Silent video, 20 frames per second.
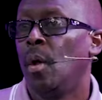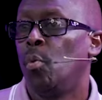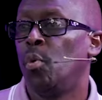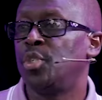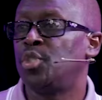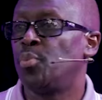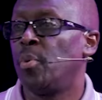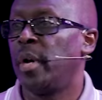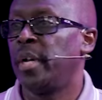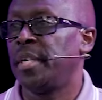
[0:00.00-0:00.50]

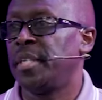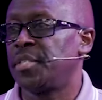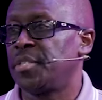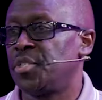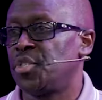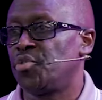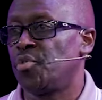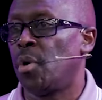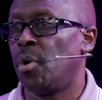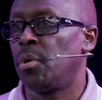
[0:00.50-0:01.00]
Which one is
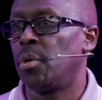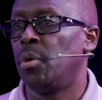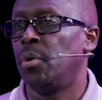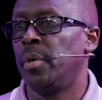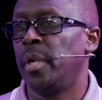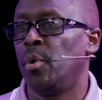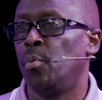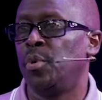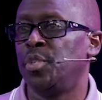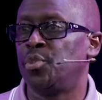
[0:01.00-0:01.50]
a
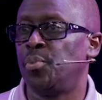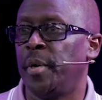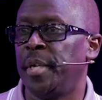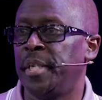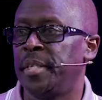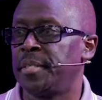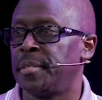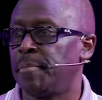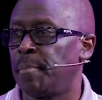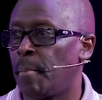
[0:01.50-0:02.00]
stronghold and which
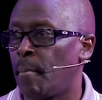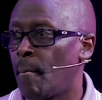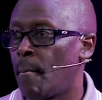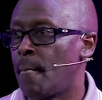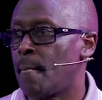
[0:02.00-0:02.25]
one isn't?